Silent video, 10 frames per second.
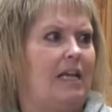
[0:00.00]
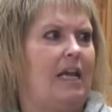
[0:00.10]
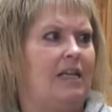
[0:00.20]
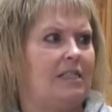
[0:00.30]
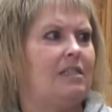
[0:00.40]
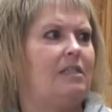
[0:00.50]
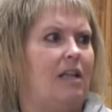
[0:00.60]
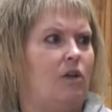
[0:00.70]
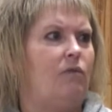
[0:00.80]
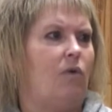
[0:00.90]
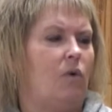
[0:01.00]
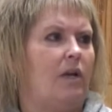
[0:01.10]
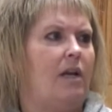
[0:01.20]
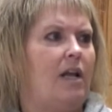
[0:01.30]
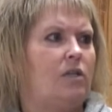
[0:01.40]
dates that you voted.
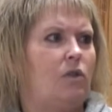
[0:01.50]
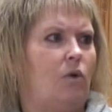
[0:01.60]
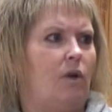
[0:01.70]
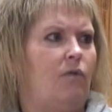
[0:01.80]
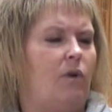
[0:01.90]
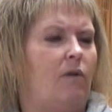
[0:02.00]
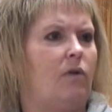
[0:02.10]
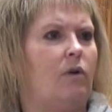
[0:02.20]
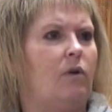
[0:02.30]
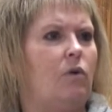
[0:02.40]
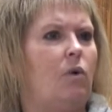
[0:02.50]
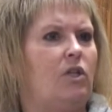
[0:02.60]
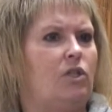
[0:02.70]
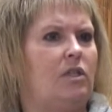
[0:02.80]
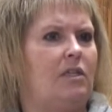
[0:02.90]
So if you ever
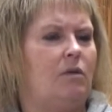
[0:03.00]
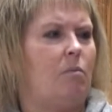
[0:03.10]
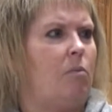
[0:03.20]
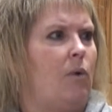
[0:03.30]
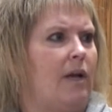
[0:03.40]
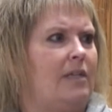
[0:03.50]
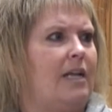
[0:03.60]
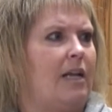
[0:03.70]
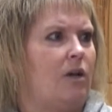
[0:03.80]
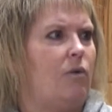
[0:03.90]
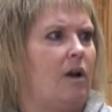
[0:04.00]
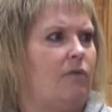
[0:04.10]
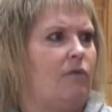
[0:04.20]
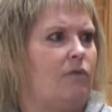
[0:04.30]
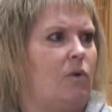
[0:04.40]
question, boy, did I get credit
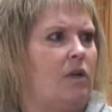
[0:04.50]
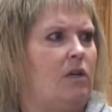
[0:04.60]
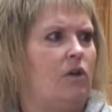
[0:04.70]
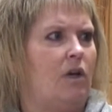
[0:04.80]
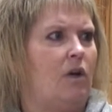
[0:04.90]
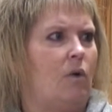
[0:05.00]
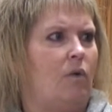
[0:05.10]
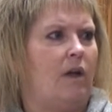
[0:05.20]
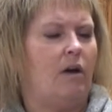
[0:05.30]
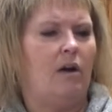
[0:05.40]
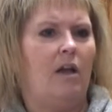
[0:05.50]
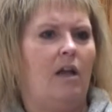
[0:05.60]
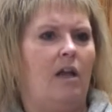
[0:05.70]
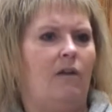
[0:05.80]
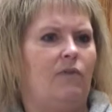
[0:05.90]
for voting, you could go there.
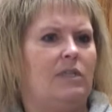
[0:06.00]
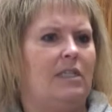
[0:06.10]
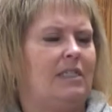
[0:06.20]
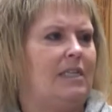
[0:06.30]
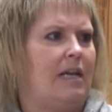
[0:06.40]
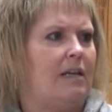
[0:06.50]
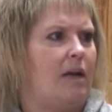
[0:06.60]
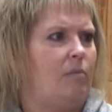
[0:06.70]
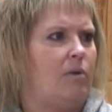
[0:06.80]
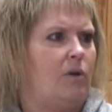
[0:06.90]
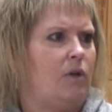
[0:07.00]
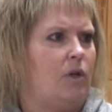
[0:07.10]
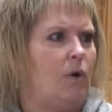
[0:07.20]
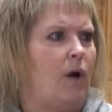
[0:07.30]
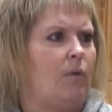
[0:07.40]
If you see a date not appearing, you
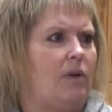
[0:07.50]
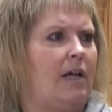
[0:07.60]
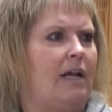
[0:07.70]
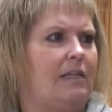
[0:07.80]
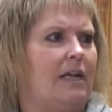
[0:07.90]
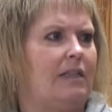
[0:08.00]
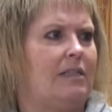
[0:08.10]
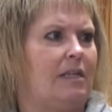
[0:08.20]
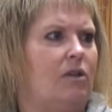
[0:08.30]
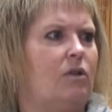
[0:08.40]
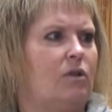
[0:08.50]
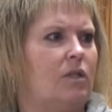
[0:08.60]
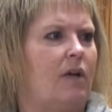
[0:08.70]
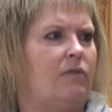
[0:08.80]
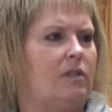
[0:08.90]
know, I would contact the city clerk's
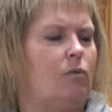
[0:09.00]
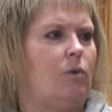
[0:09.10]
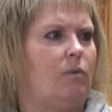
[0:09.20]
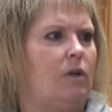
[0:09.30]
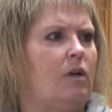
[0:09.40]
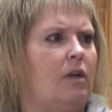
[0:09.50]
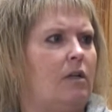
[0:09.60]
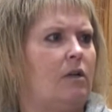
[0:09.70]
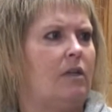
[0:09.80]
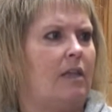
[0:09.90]
office and we would look it